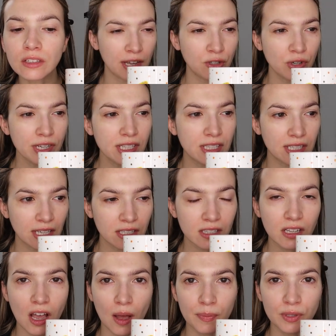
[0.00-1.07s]
I drink
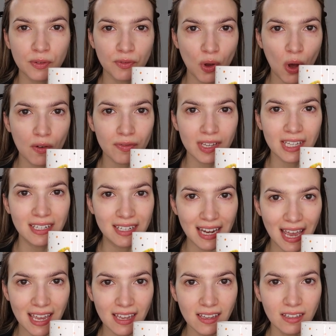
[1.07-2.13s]
six cups of coffee a
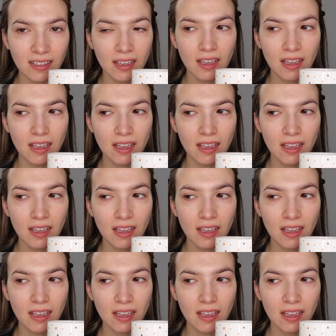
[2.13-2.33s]
day.